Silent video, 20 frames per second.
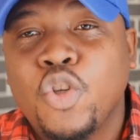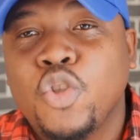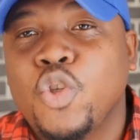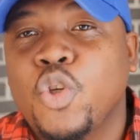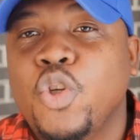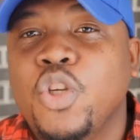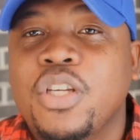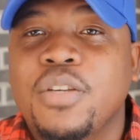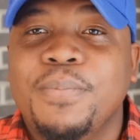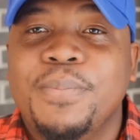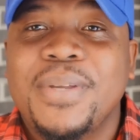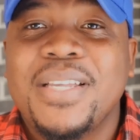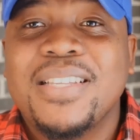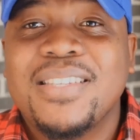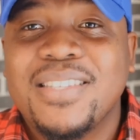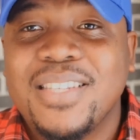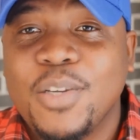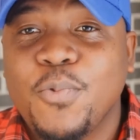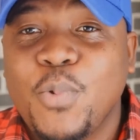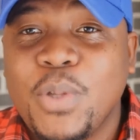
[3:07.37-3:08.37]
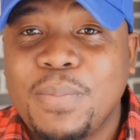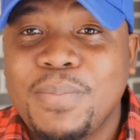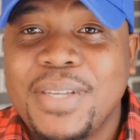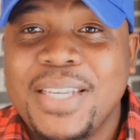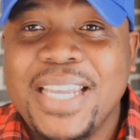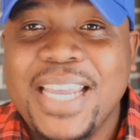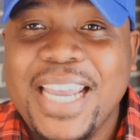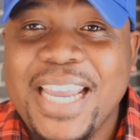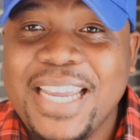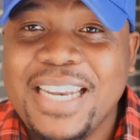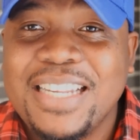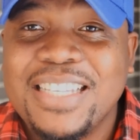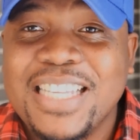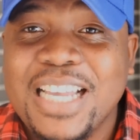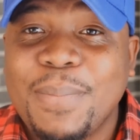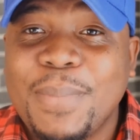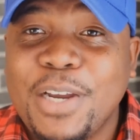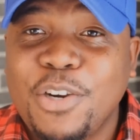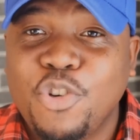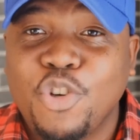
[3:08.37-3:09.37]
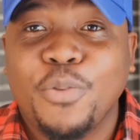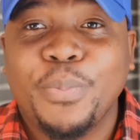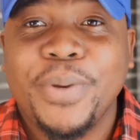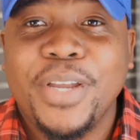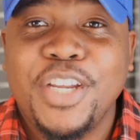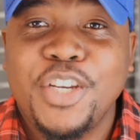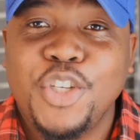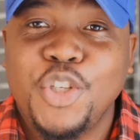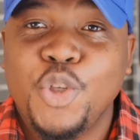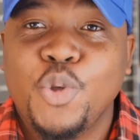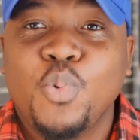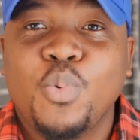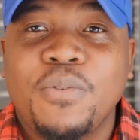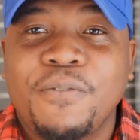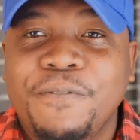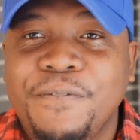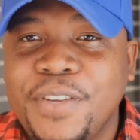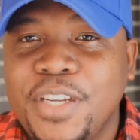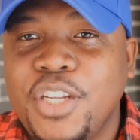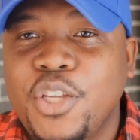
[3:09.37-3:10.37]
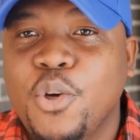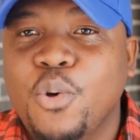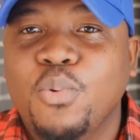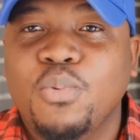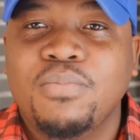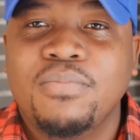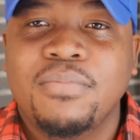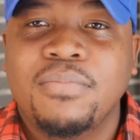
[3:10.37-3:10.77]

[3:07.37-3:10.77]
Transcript: so you can be in sync with me anytime I drop a new video.